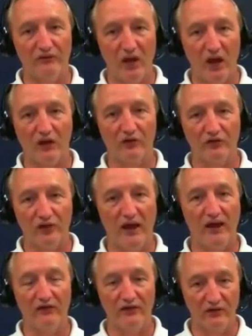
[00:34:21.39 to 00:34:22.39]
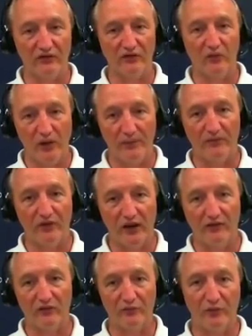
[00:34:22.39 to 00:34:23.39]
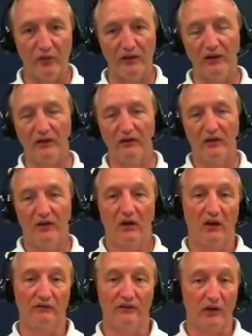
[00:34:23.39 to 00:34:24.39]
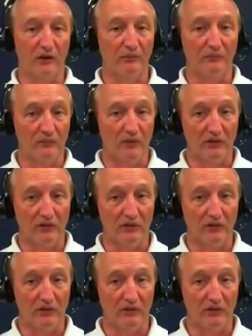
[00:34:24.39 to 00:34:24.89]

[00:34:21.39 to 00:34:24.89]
dollars to have a decent website. There's plenty of young,